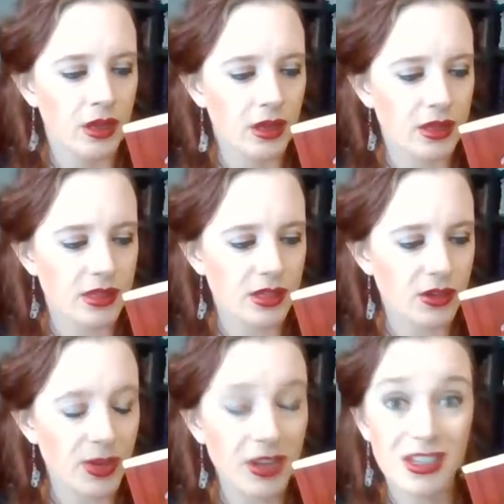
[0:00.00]
Because, you
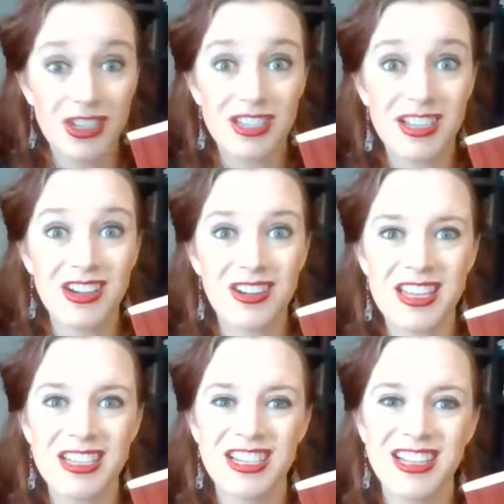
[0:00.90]
know, apparently she's younger
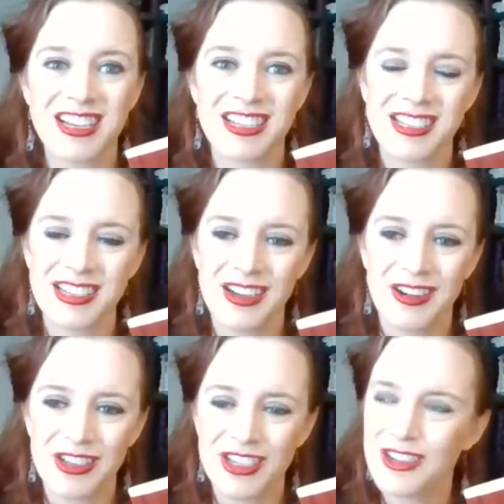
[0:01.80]
than she looks,
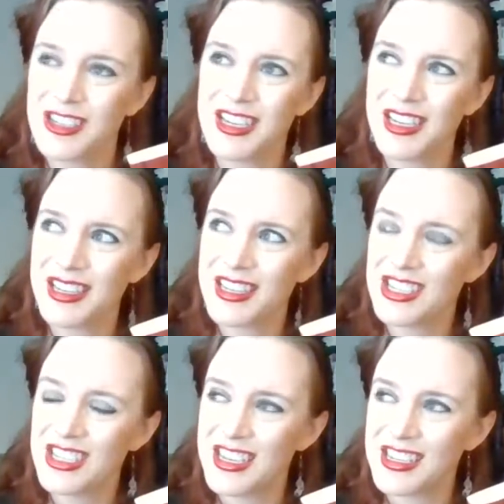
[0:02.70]
or she looks younger than
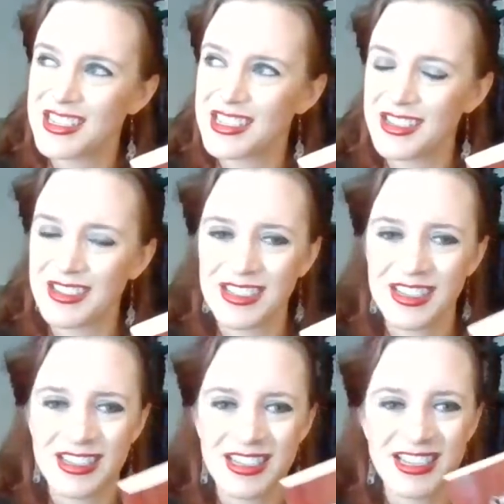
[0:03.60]
she is. So
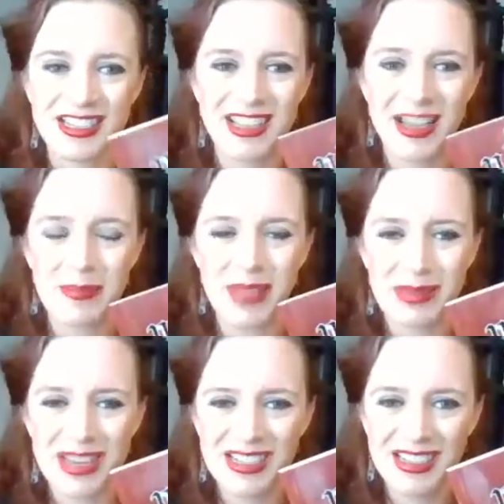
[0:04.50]
she could still have
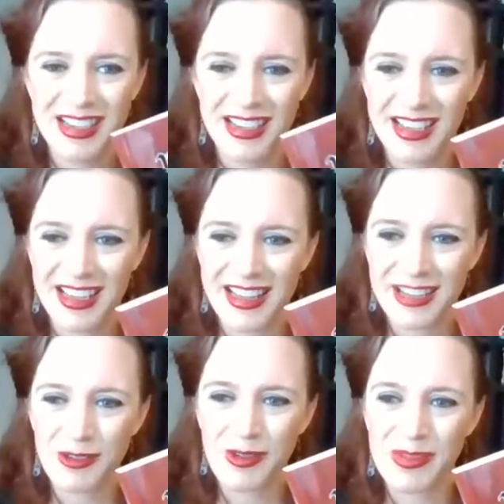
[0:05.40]
babies. And
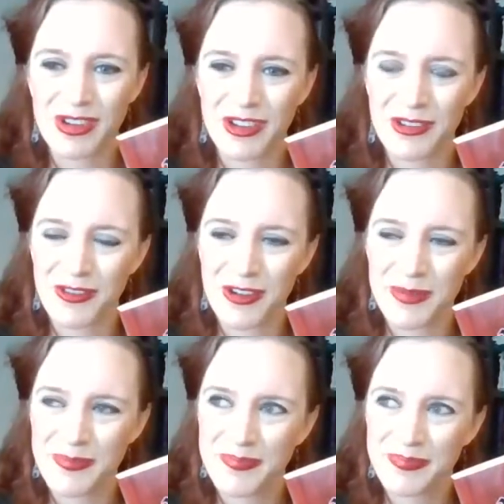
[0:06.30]
that's what women are good
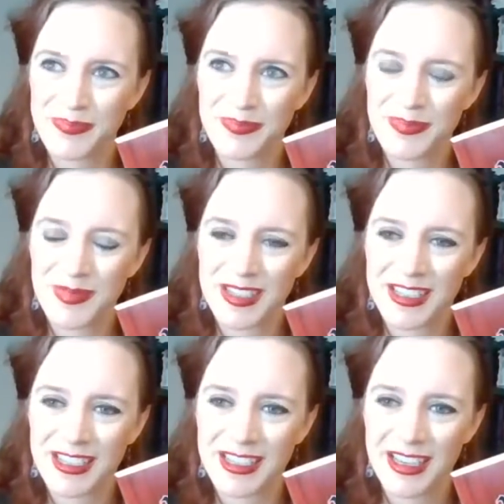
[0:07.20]
for.
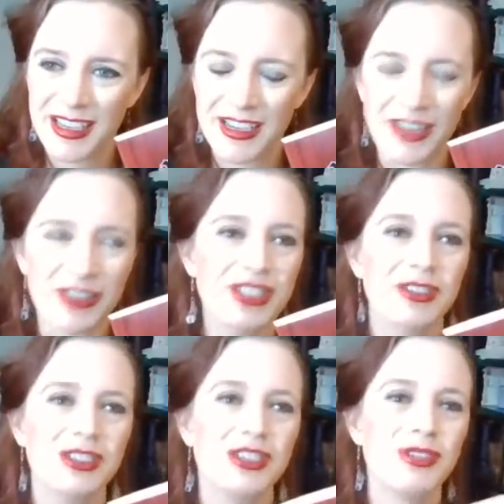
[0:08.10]
No,
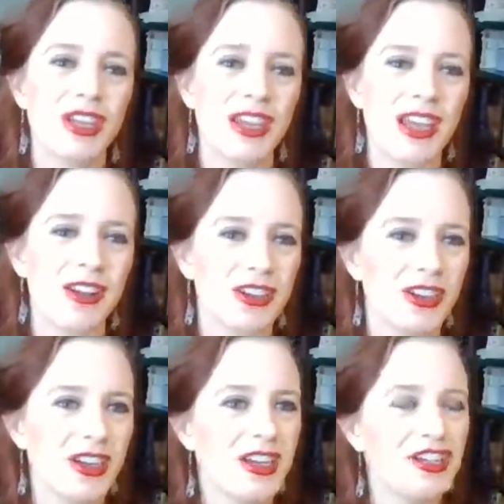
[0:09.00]
she was a good
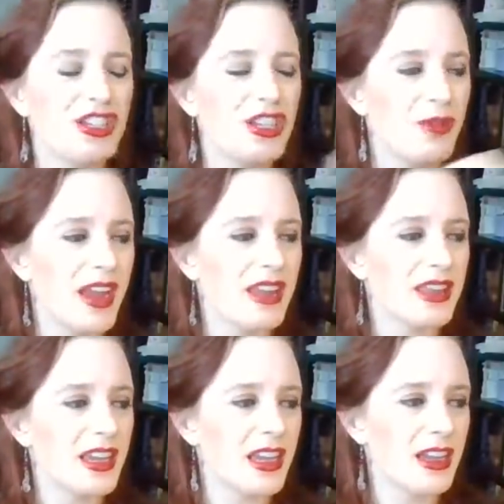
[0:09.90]
character. She ran
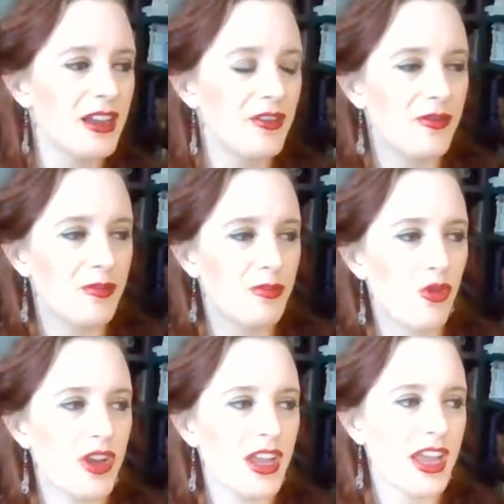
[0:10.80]
the
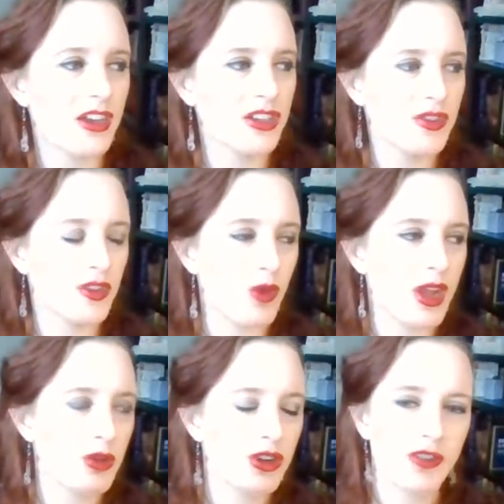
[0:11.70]
boarding house for
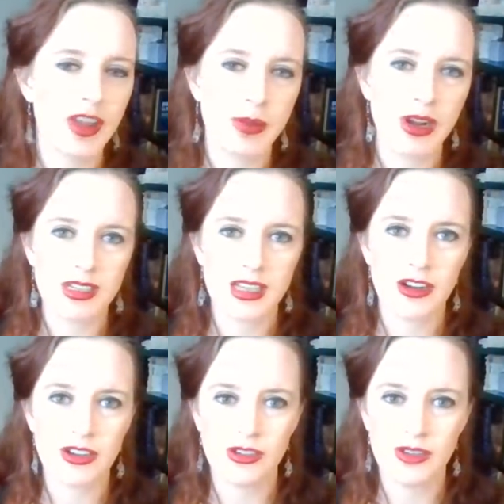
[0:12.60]
wayward vampire
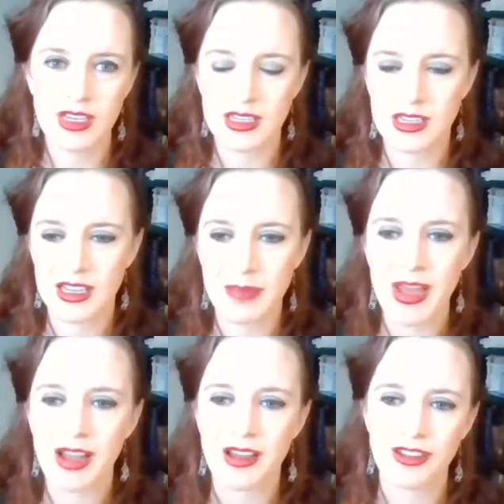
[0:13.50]
slayers who needed to get
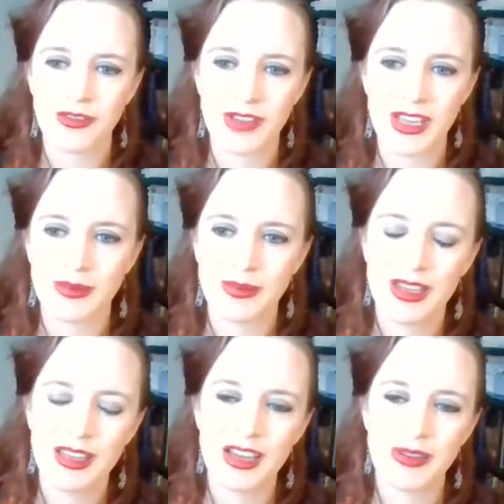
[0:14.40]
back on their feet.
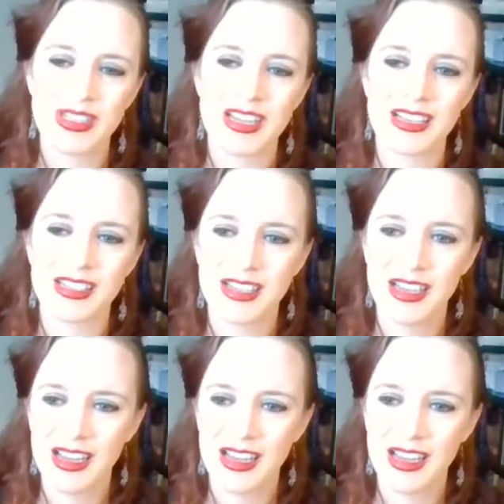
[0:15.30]
That was nice.